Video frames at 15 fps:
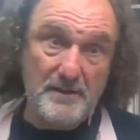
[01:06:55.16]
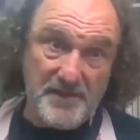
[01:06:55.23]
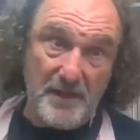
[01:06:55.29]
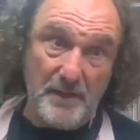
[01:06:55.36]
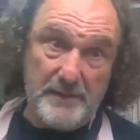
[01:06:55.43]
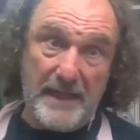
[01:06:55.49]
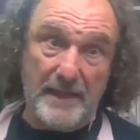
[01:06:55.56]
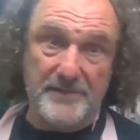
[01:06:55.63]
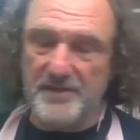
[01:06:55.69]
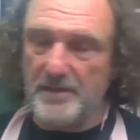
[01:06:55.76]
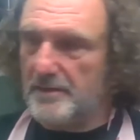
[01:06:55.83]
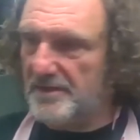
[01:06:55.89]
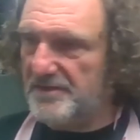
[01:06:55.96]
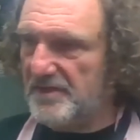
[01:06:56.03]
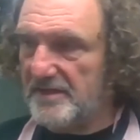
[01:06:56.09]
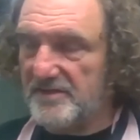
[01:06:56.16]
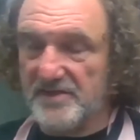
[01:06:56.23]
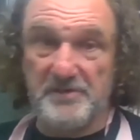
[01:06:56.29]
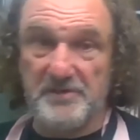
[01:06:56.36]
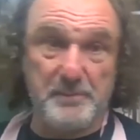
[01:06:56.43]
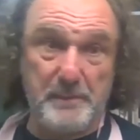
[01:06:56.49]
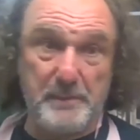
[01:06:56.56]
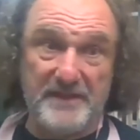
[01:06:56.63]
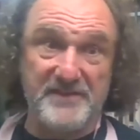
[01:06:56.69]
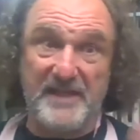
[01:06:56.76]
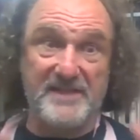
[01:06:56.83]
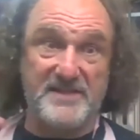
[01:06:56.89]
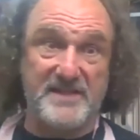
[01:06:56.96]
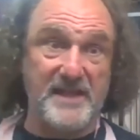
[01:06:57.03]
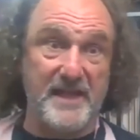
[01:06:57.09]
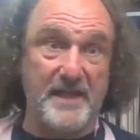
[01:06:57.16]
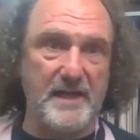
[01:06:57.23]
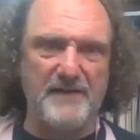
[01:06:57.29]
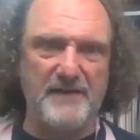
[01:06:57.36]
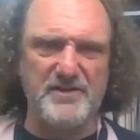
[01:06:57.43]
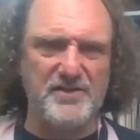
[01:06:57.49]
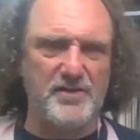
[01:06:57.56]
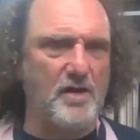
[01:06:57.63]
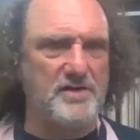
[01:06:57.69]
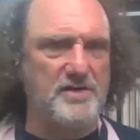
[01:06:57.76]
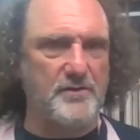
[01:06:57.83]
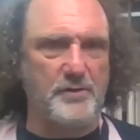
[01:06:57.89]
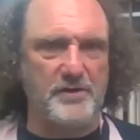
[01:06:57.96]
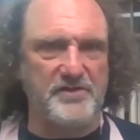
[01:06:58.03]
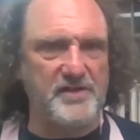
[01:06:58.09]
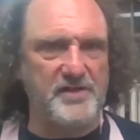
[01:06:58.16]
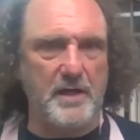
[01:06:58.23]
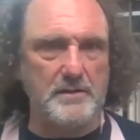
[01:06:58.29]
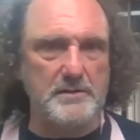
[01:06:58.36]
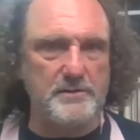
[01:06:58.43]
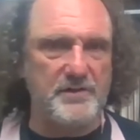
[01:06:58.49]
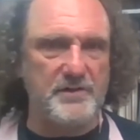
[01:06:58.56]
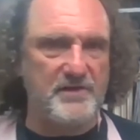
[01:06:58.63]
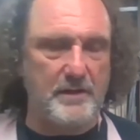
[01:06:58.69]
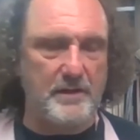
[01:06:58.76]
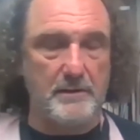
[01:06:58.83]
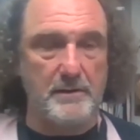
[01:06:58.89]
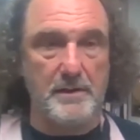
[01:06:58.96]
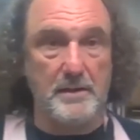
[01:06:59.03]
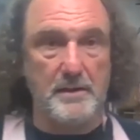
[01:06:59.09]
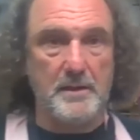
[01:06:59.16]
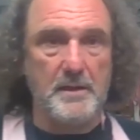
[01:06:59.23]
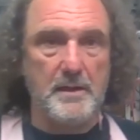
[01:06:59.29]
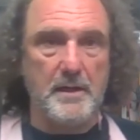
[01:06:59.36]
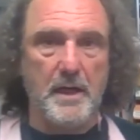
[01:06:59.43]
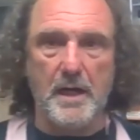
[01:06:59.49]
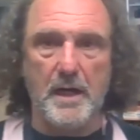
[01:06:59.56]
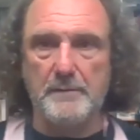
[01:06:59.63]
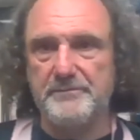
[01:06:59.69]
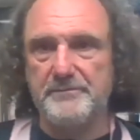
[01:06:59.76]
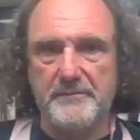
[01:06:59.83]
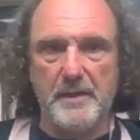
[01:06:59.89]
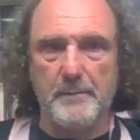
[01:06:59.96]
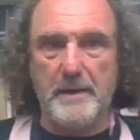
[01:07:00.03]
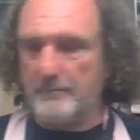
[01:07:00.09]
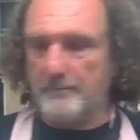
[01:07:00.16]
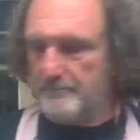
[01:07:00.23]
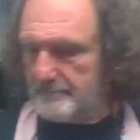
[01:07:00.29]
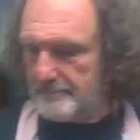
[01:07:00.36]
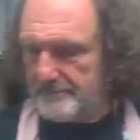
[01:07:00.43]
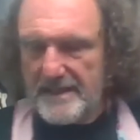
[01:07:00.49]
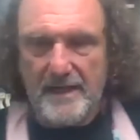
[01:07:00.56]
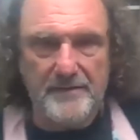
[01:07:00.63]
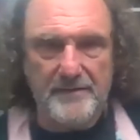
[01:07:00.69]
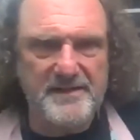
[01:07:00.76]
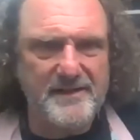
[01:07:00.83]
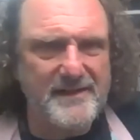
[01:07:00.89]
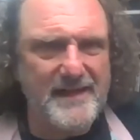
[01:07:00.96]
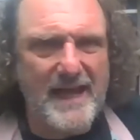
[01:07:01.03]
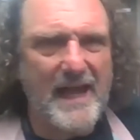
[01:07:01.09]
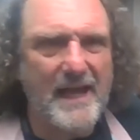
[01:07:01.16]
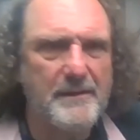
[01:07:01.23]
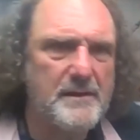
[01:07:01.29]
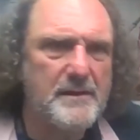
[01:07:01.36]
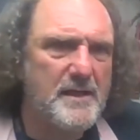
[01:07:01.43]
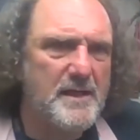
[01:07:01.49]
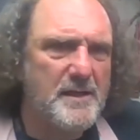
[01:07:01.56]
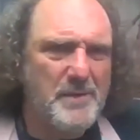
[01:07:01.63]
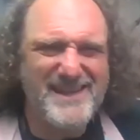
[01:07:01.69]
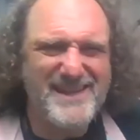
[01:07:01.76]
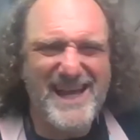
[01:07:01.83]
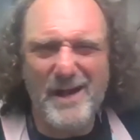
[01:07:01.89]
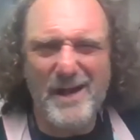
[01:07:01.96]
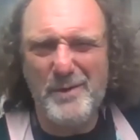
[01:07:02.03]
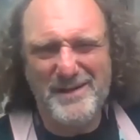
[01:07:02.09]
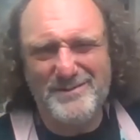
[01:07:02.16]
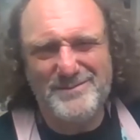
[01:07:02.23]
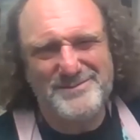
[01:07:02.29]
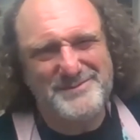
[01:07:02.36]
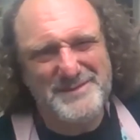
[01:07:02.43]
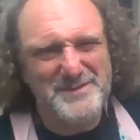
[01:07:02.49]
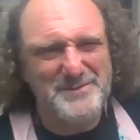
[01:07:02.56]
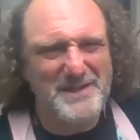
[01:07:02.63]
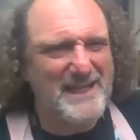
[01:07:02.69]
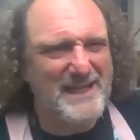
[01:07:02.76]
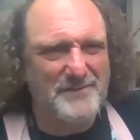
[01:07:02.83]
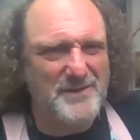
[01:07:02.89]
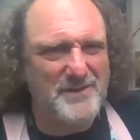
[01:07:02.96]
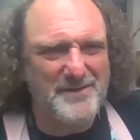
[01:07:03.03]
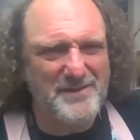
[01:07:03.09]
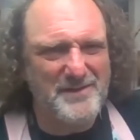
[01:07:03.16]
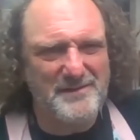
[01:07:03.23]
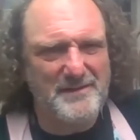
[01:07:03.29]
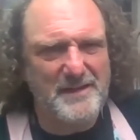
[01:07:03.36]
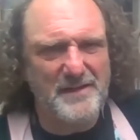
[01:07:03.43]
So wow. Yeah, it's like some space age thing. You have to talk to Chris Young, who's there, about how he did that. But yeah, we don't really have to.